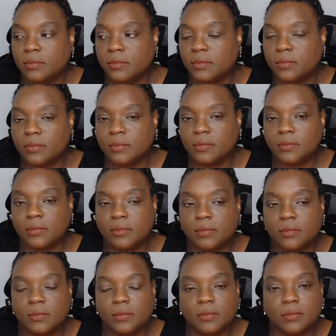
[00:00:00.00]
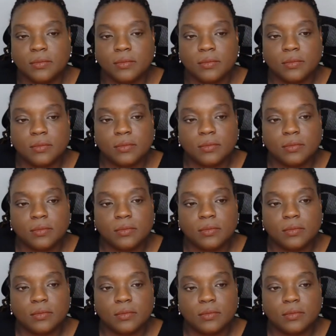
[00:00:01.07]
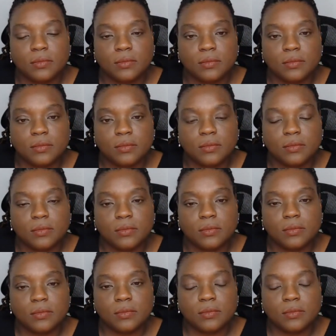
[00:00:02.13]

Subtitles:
(not speaking)